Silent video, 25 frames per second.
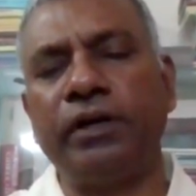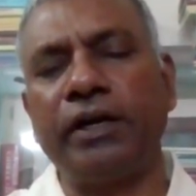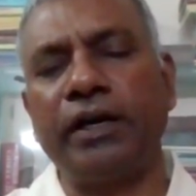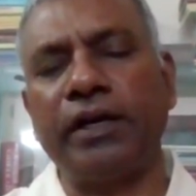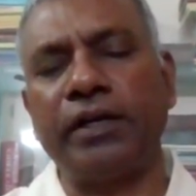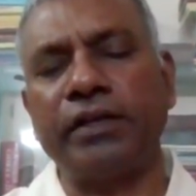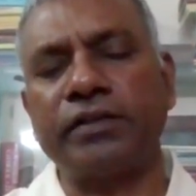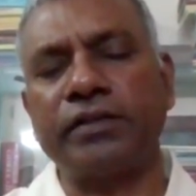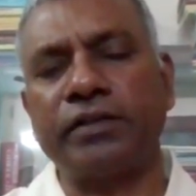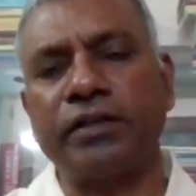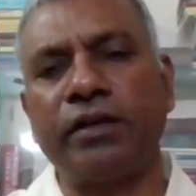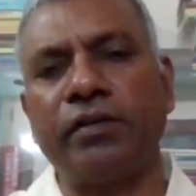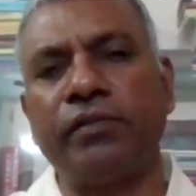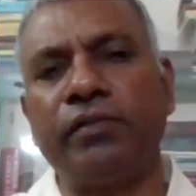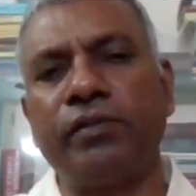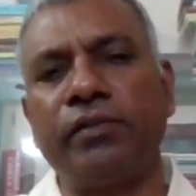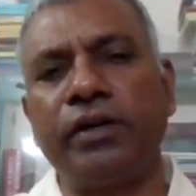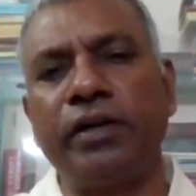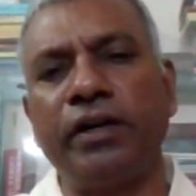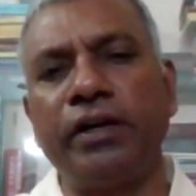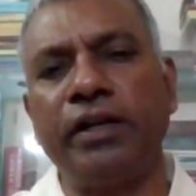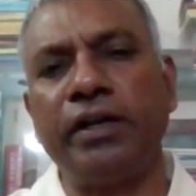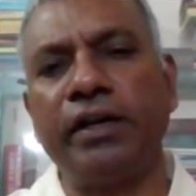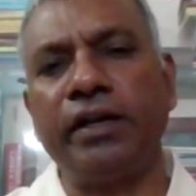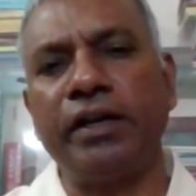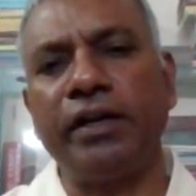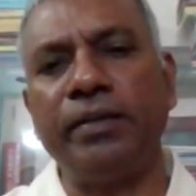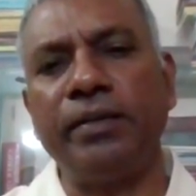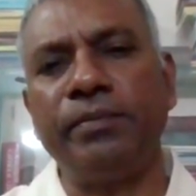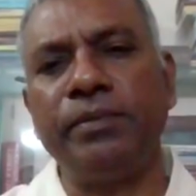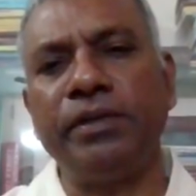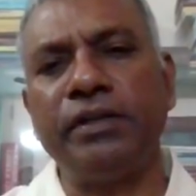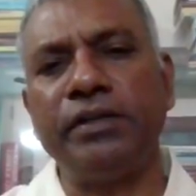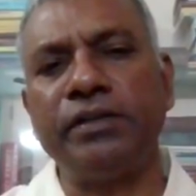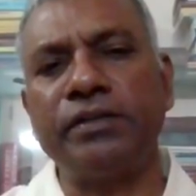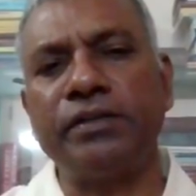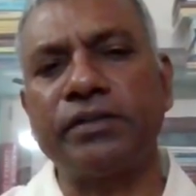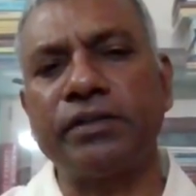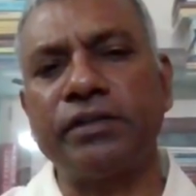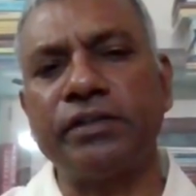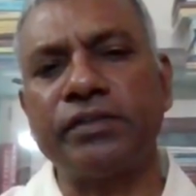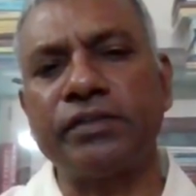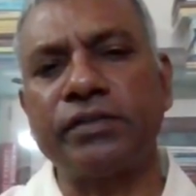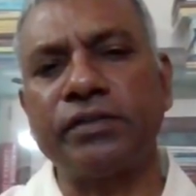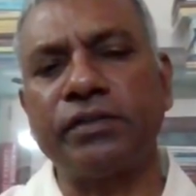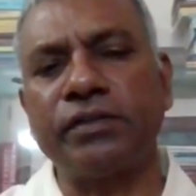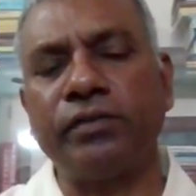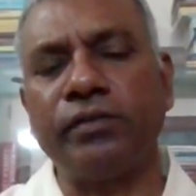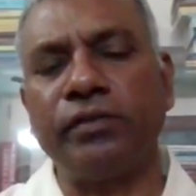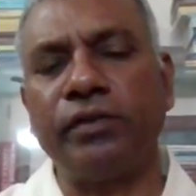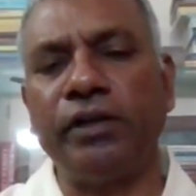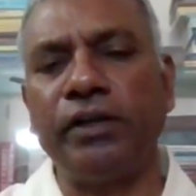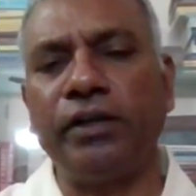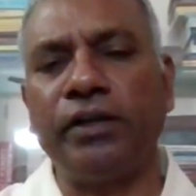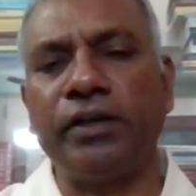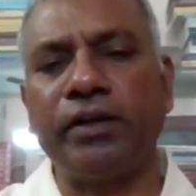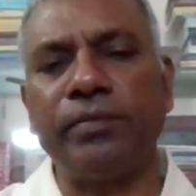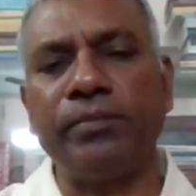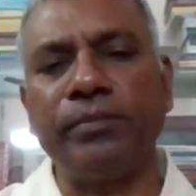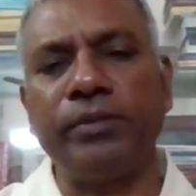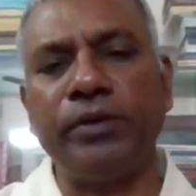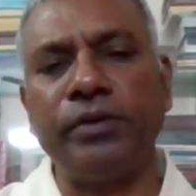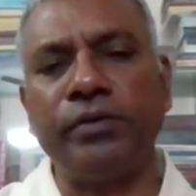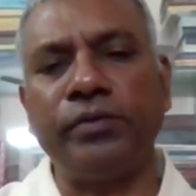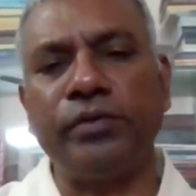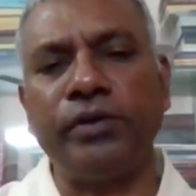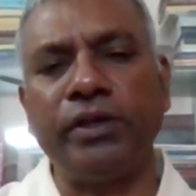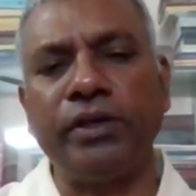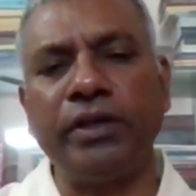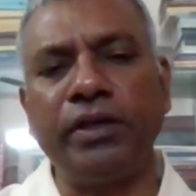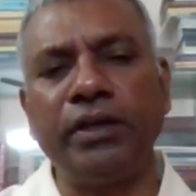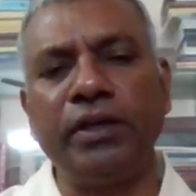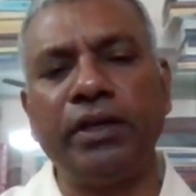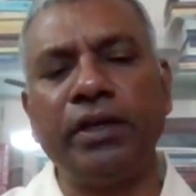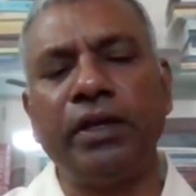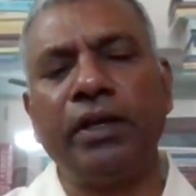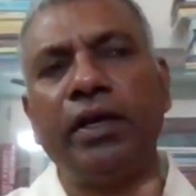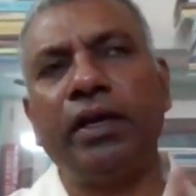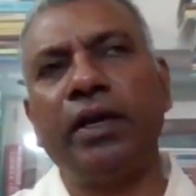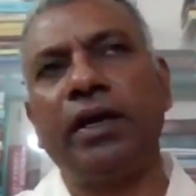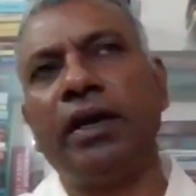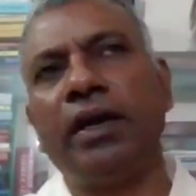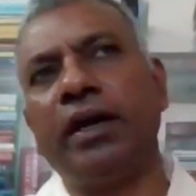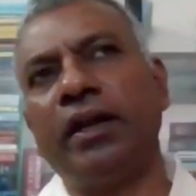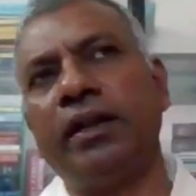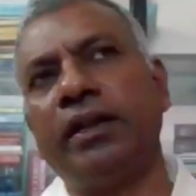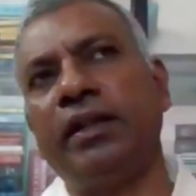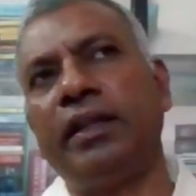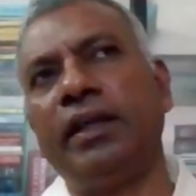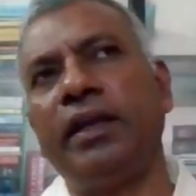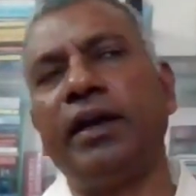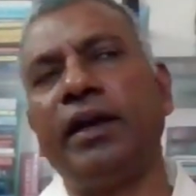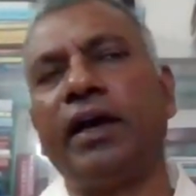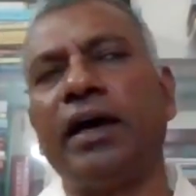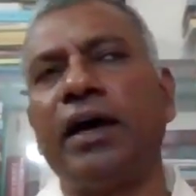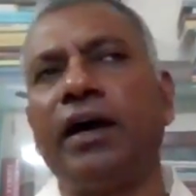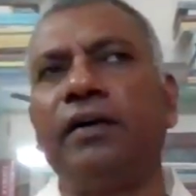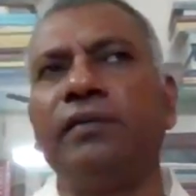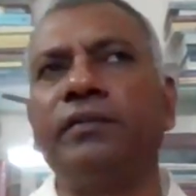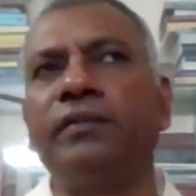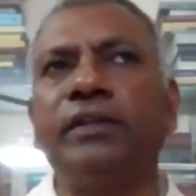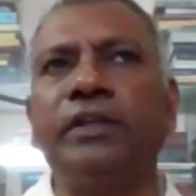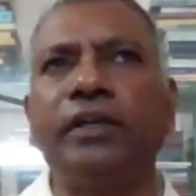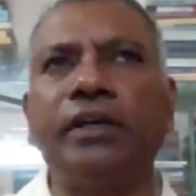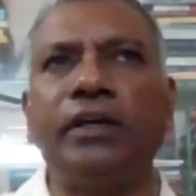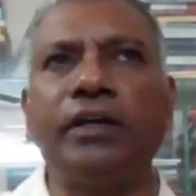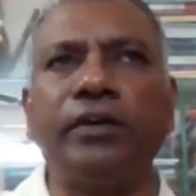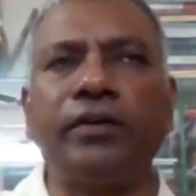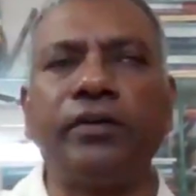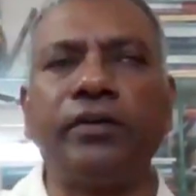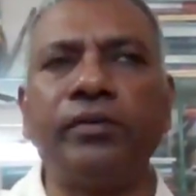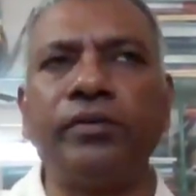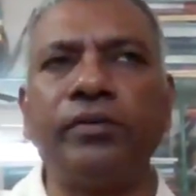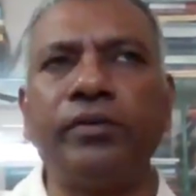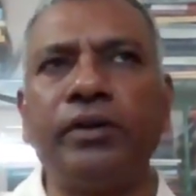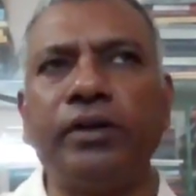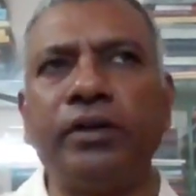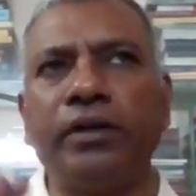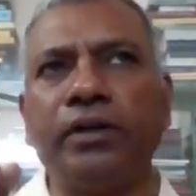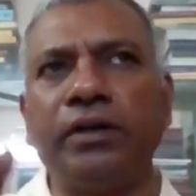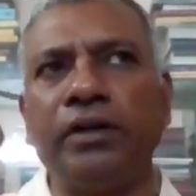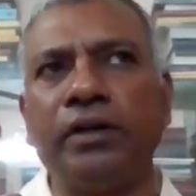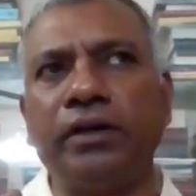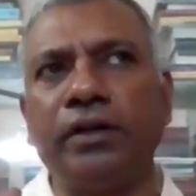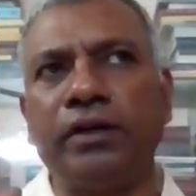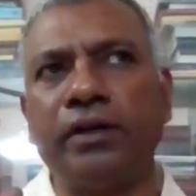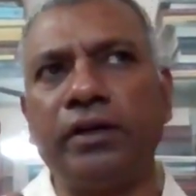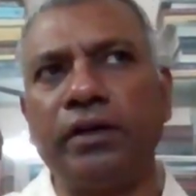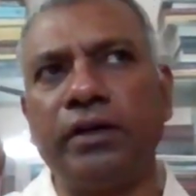extraordinary ministers of Holy Communion, and they have their own